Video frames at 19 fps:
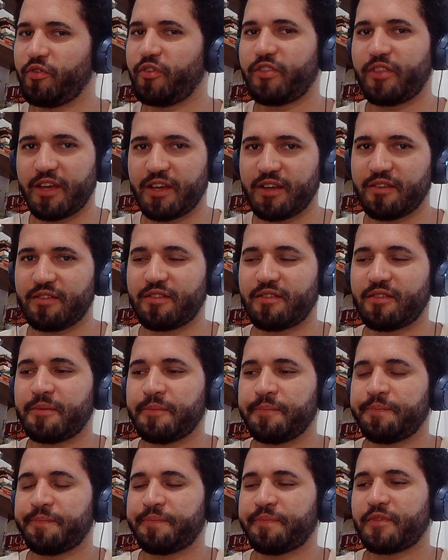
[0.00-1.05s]
things.
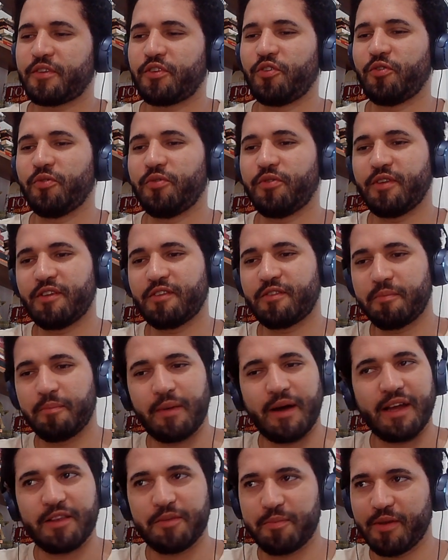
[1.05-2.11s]
So this
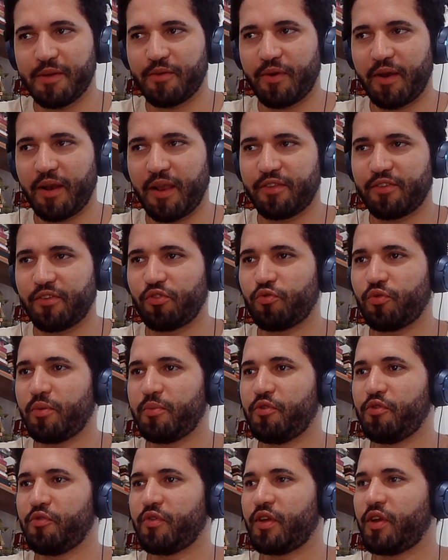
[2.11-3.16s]
might be related to a
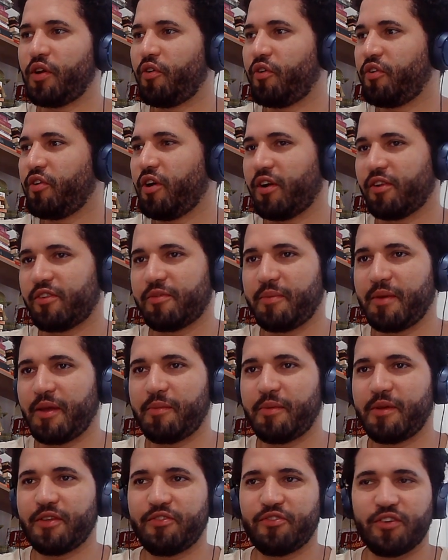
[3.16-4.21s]
movie or not,
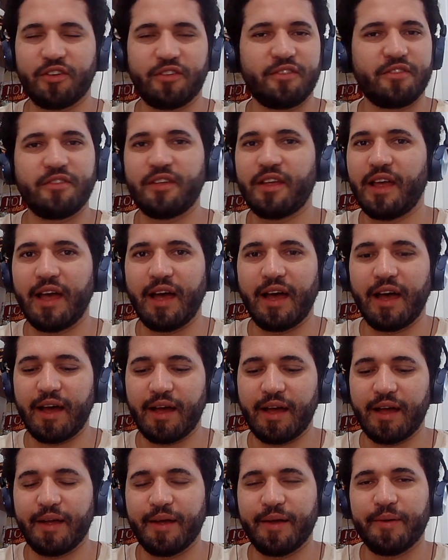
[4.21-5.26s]
maybe just
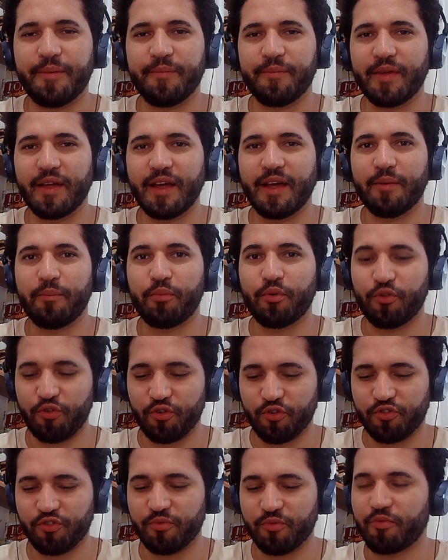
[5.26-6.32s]
a
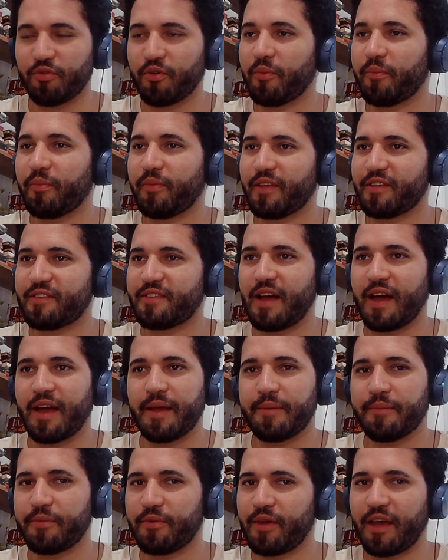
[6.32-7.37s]
production from this
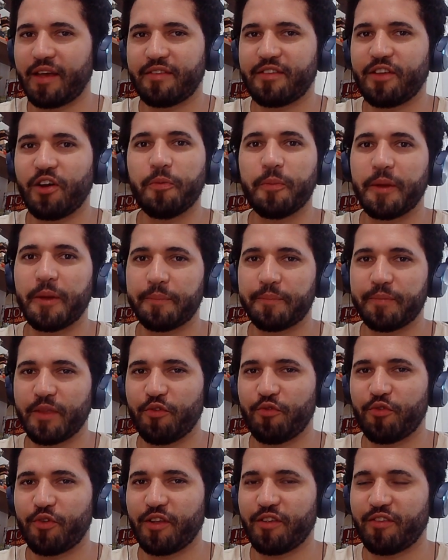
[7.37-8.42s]
guy. You guys tell me
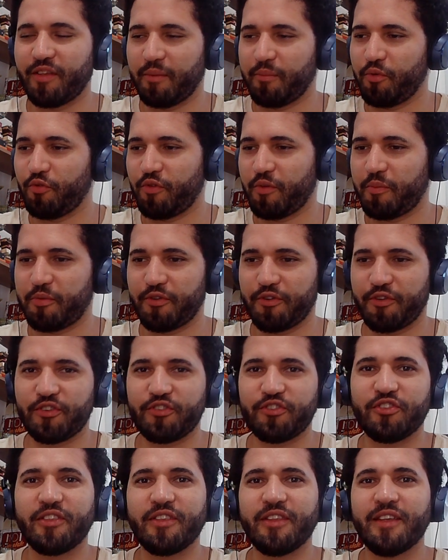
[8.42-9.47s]
if it is a movie
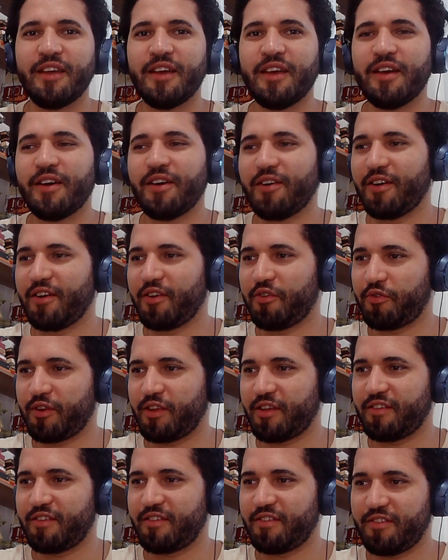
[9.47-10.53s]
production or if it
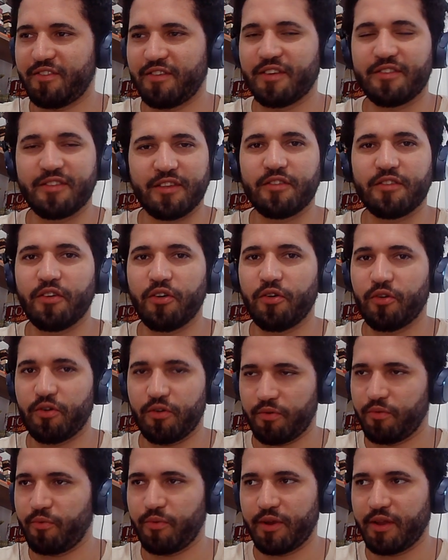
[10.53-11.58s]
is just a
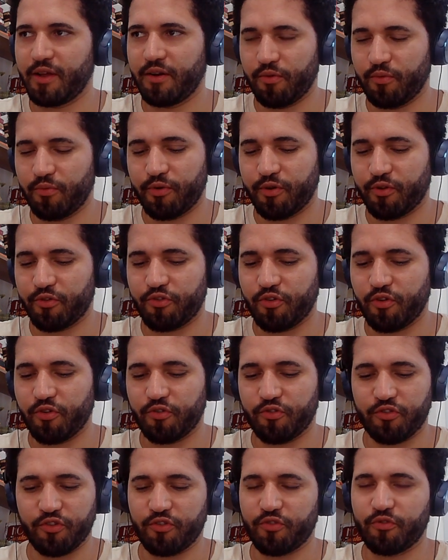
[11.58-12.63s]
song, real
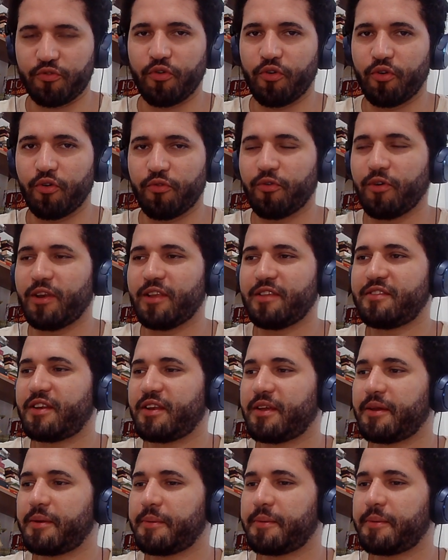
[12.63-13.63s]
song just for listening.